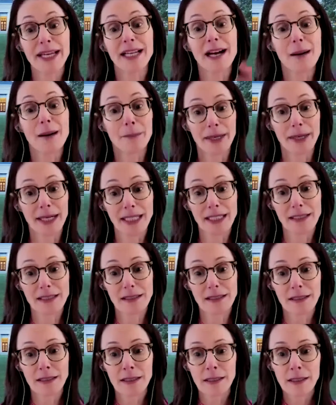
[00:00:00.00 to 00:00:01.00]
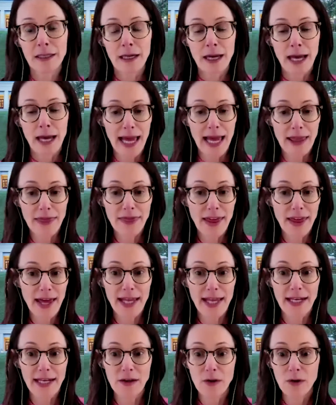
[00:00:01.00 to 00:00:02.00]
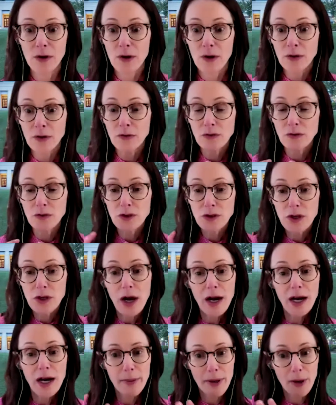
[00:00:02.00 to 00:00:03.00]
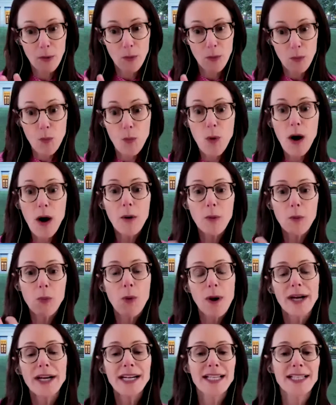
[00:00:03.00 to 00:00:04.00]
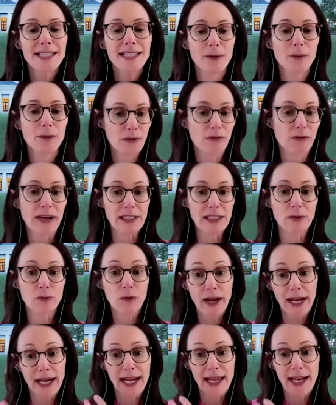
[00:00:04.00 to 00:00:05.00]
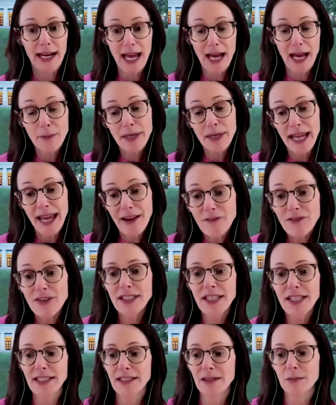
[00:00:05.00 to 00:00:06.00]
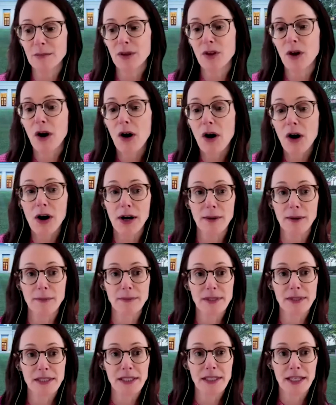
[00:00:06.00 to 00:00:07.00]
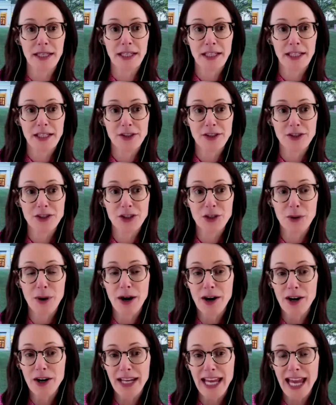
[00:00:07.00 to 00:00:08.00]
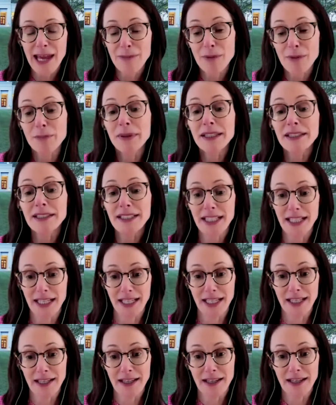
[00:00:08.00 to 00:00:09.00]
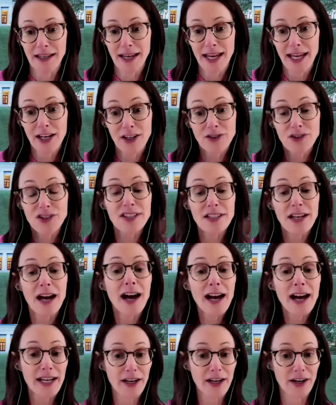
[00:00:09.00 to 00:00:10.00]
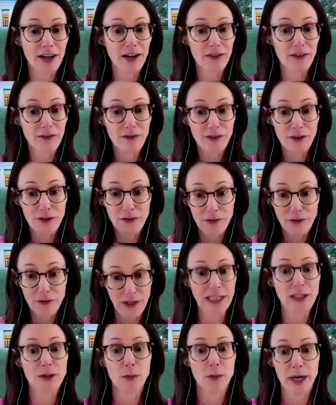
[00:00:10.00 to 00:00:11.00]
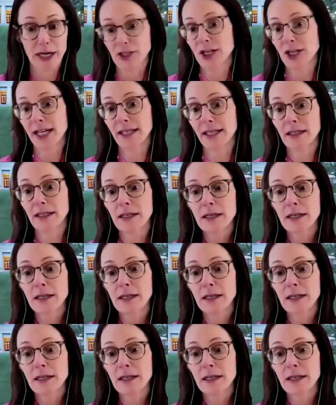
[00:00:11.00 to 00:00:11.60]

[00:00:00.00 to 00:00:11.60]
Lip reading: companies, and then talk about what it is that we risk, right? And I'm going to emphasize some of the harms to our capability and our desire for free expression.